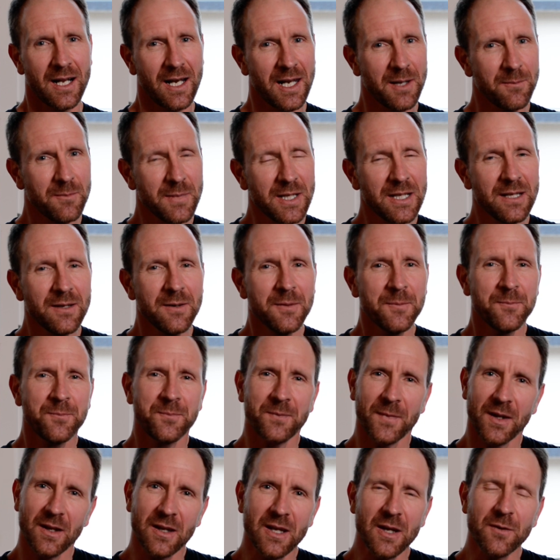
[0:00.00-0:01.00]
Now let me
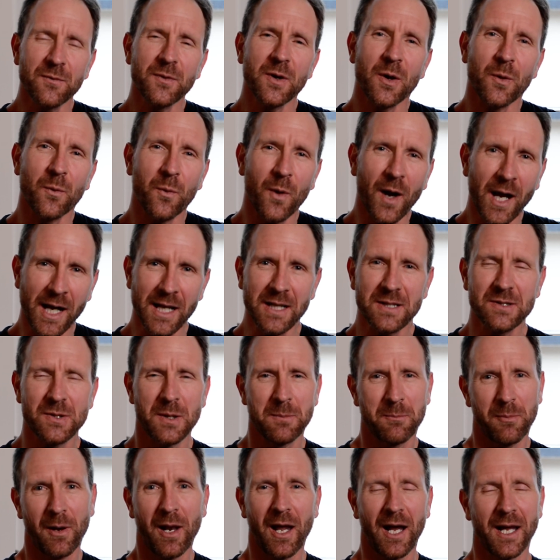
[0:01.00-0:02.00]
give you a way to
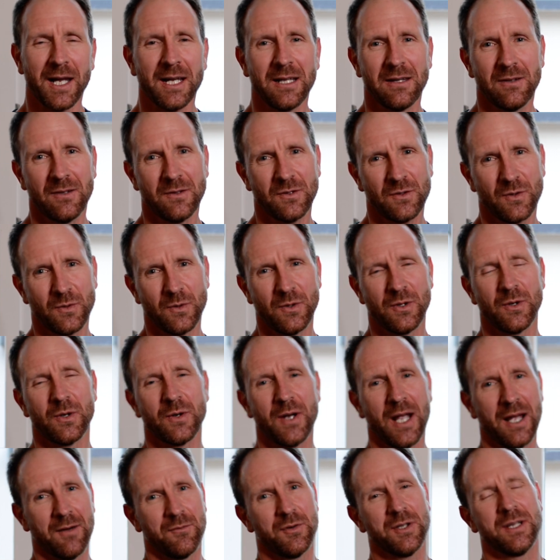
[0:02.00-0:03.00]
apply it to your
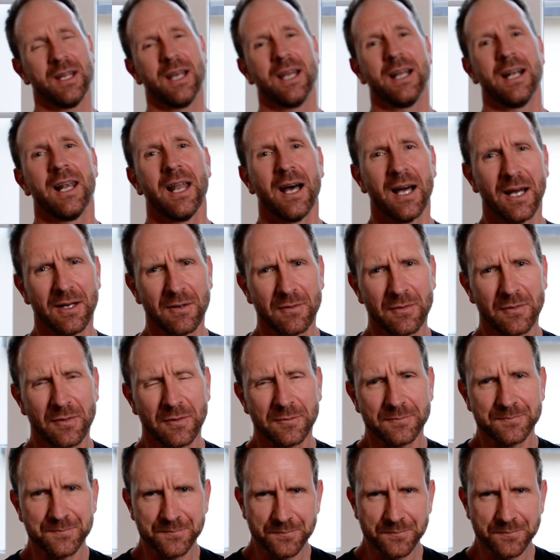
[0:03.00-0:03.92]
everyday life.